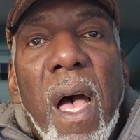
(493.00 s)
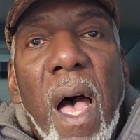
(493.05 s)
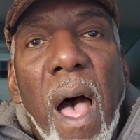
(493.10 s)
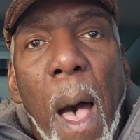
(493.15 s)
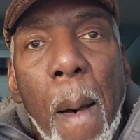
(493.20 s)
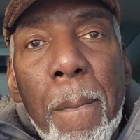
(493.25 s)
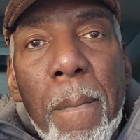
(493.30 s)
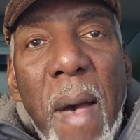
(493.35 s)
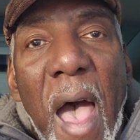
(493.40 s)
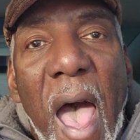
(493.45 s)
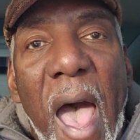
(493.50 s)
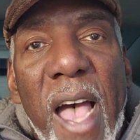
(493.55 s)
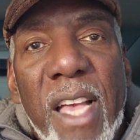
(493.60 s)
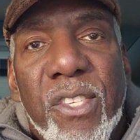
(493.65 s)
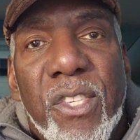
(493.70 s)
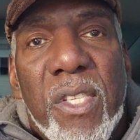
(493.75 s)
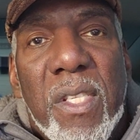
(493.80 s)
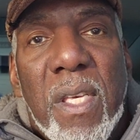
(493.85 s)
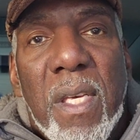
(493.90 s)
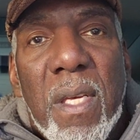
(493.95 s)
a
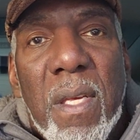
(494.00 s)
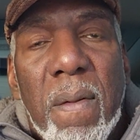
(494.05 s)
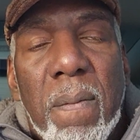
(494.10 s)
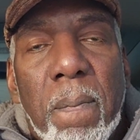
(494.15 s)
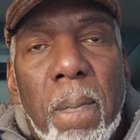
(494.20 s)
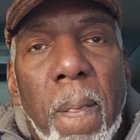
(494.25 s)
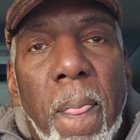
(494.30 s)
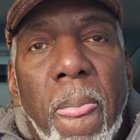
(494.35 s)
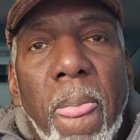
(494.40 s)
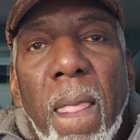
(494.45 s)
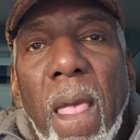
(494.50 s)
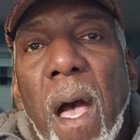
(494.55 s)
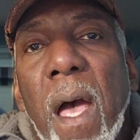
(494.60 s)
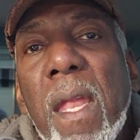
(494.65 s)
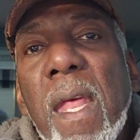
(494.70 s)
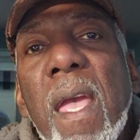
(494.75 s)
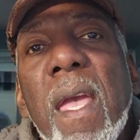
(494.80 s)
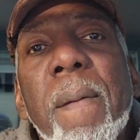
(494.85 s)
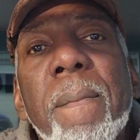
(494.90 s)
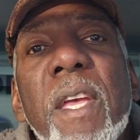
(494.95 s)
mask,
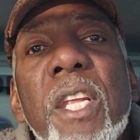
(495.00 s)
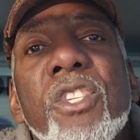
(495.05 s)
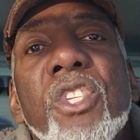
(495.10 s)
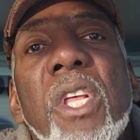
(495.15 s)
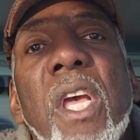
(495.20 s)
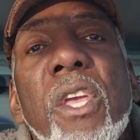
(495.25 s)
an image